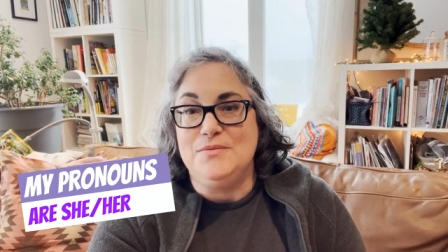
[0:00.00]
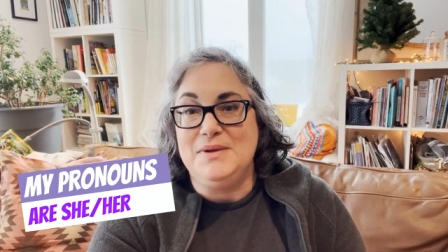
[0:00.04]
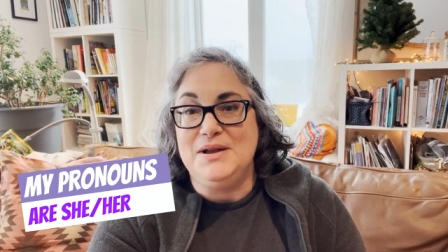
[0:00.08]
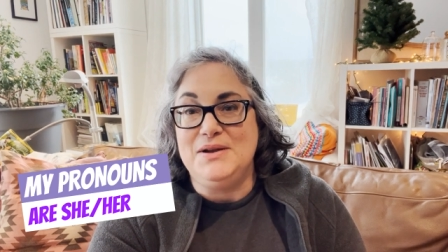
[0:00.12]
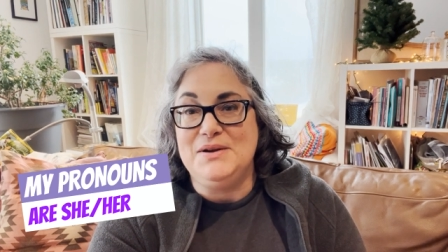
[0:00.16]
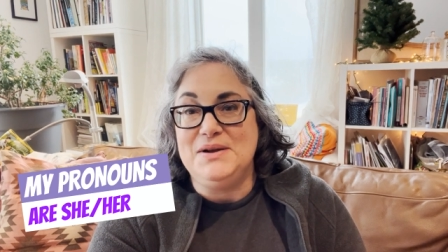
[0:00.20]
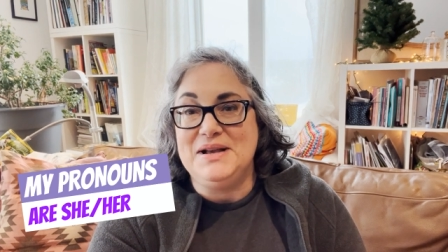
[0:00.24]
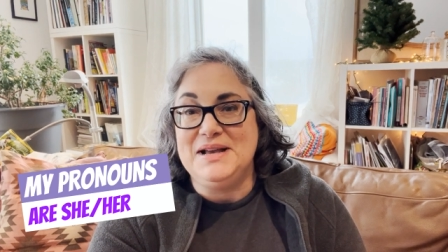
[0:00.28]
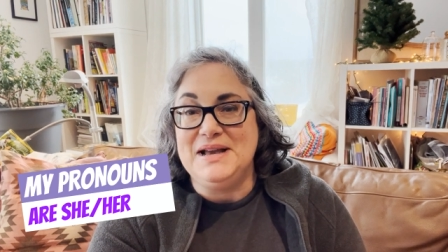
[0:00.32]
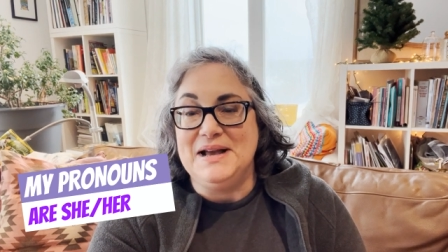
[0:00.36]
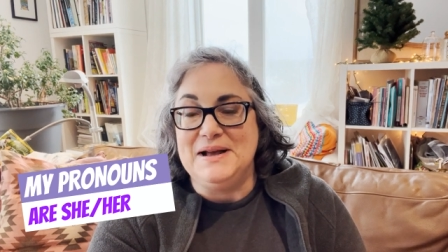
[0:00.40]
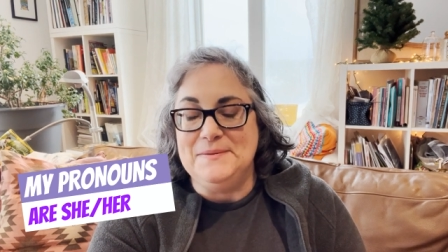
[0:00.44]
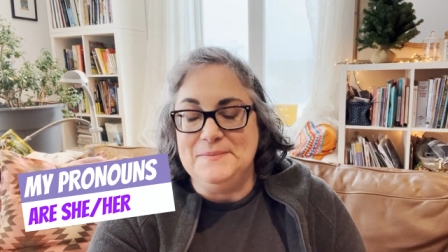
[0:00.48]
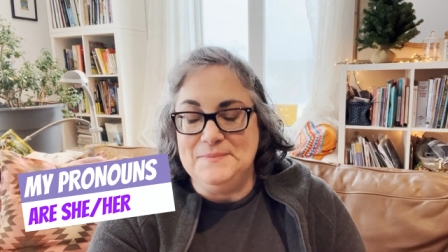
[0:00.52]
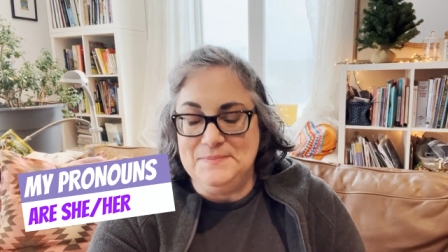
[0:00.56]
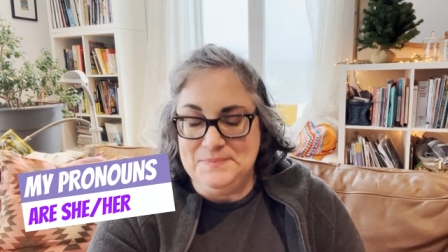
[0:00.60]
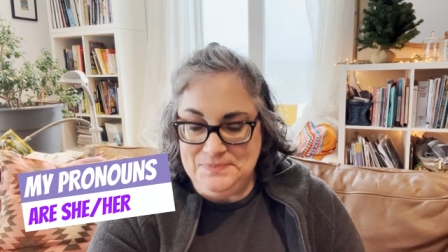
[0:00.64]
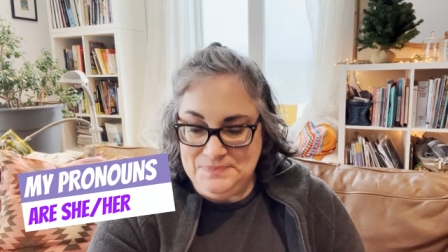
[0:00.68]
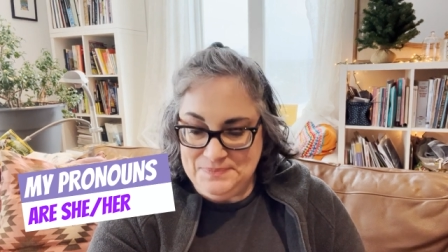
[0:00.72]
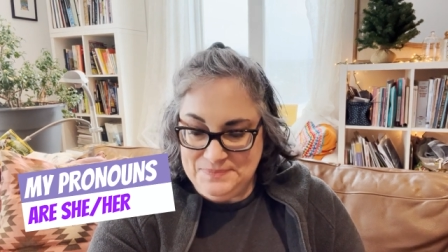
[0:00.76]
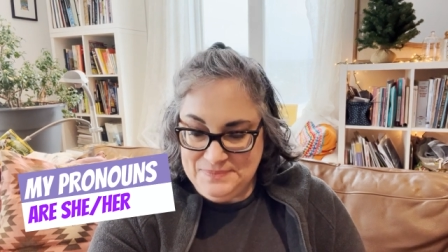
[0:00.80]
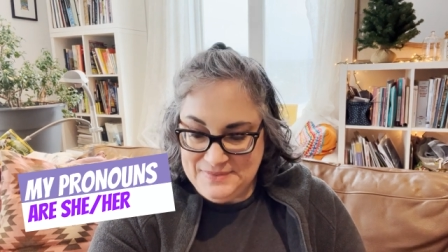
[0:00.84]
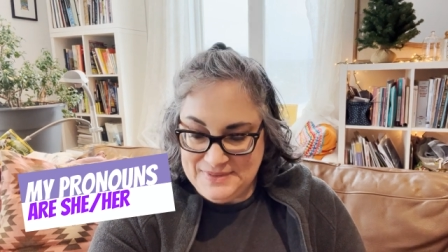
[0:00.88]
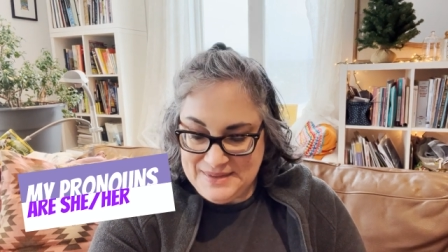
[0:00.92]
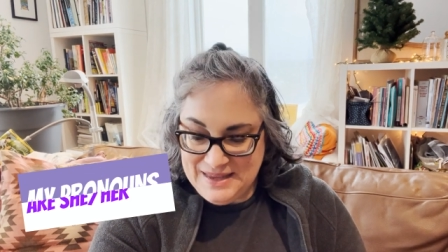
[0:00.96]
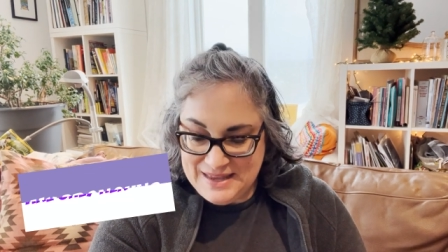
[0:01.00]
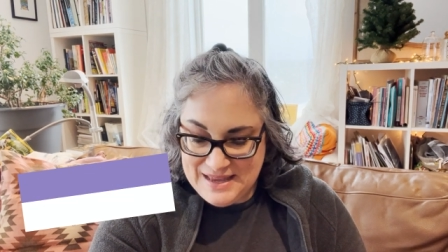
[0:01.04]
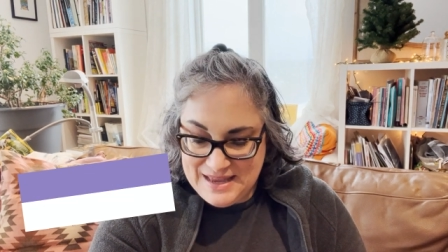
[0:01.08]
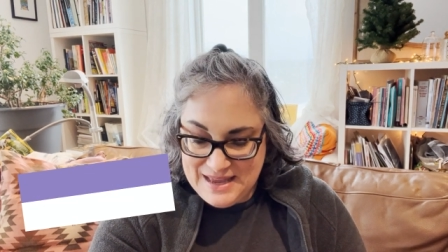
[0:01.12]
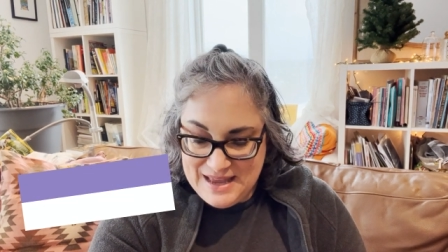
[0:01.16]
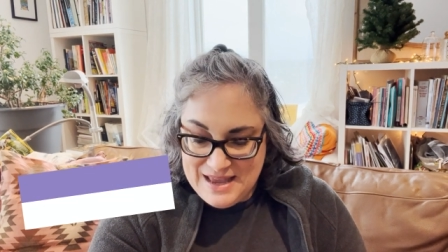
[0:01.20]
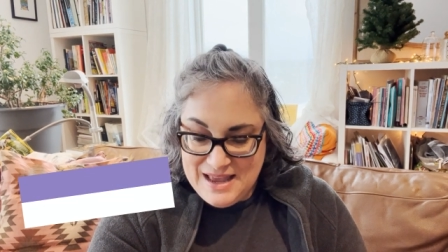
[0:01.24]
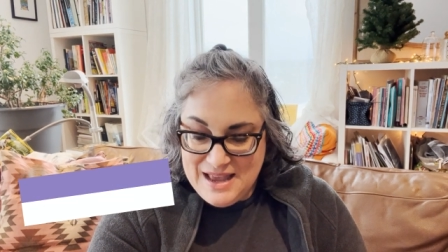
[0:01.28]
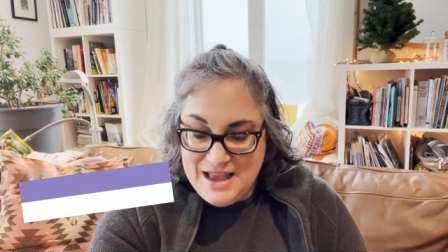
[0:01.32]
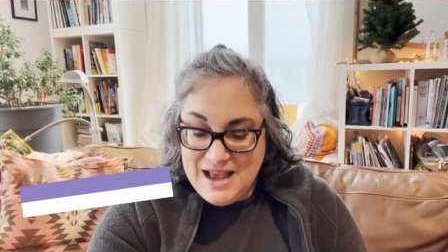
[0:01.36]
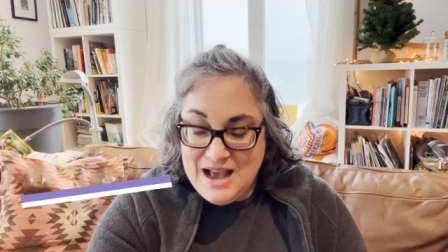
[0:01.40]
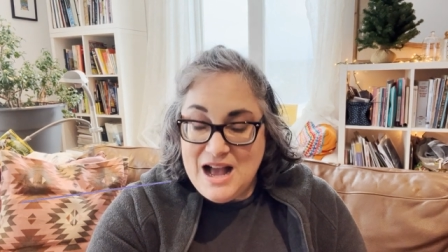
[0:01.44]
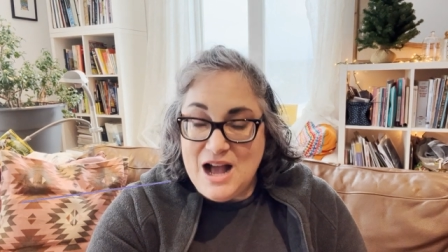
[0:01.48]
America.
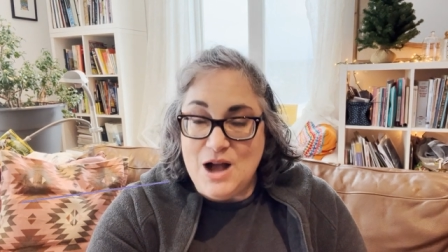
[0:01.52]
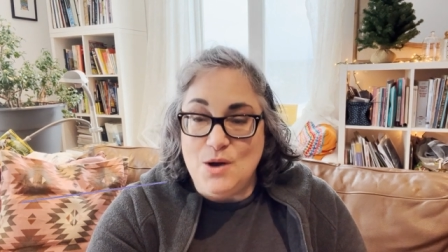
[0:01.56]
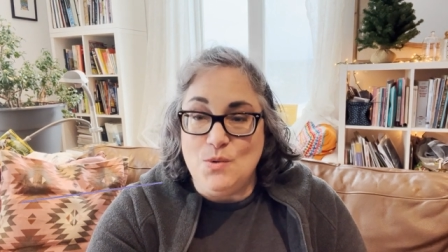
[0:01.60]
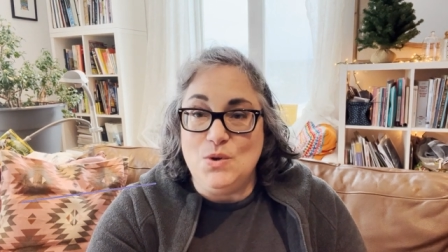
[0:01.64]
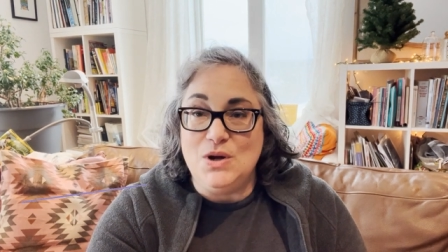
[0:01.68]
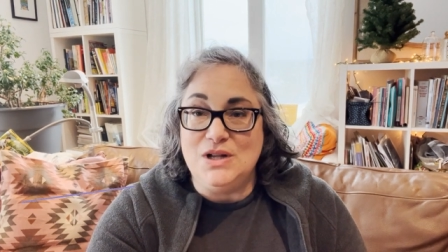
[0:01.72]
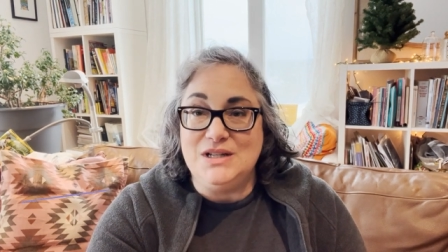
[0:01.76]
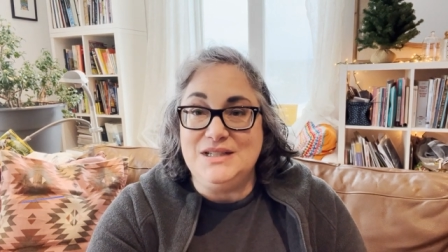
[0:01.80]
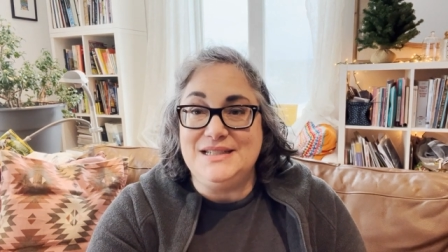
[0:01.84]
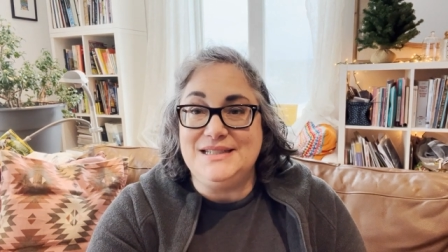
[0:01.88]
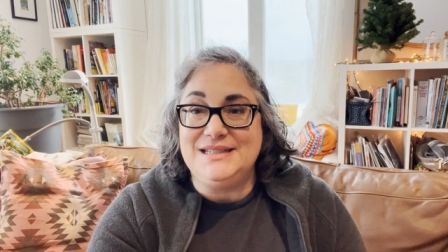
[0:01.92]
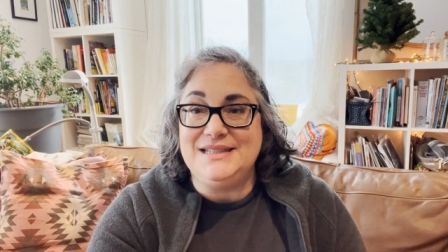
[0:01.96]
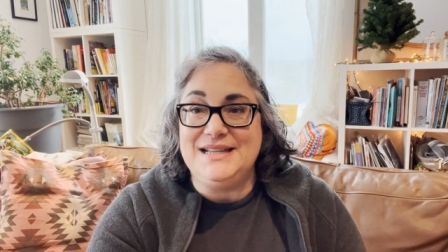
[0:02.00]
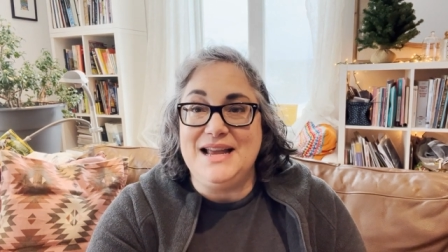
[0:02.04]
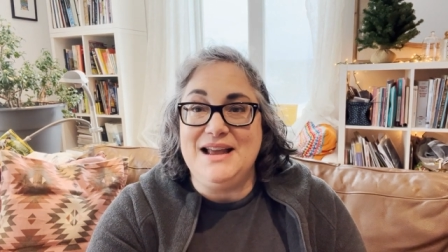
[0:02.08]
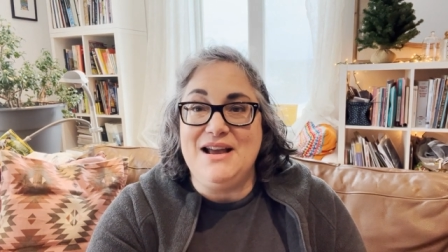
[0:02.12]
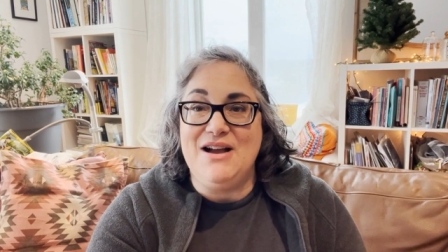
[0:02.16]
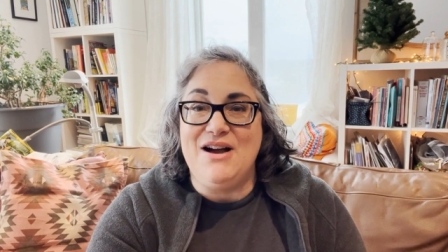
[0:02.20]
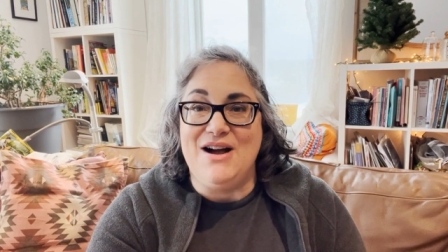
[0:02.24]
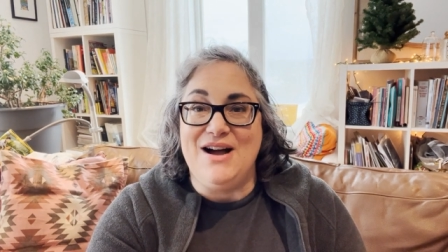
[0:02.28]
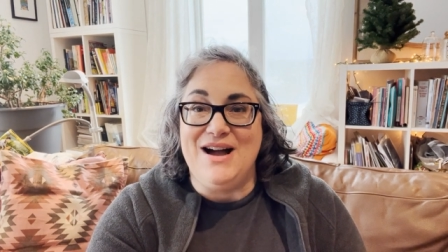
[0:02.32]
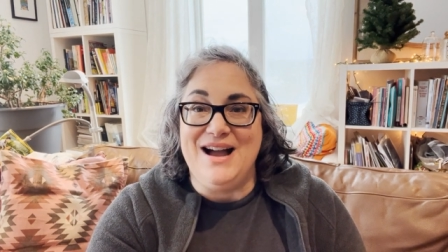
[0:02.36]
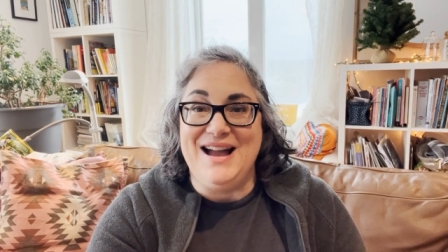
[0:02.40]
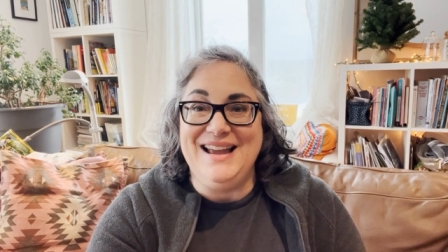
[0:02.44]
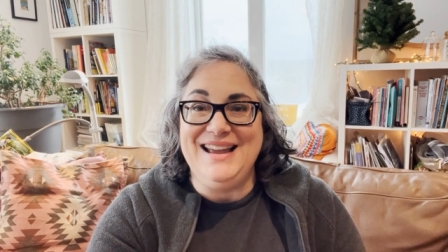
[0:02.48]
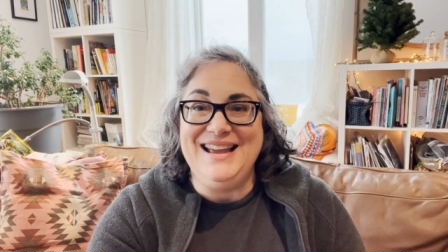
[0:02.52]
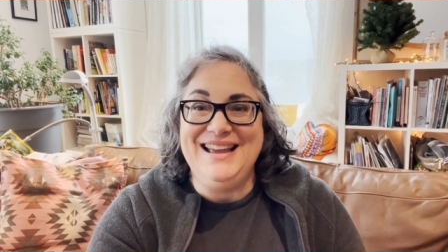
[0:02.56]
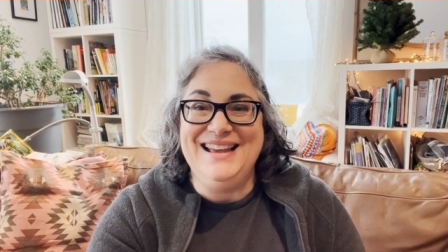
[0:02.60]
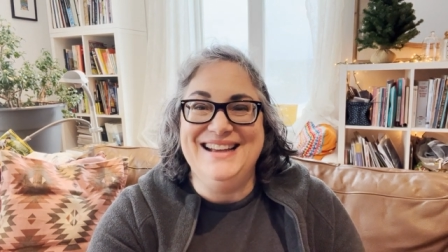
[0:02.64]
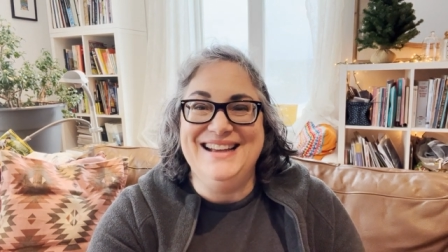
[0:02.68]
I wanted to say hi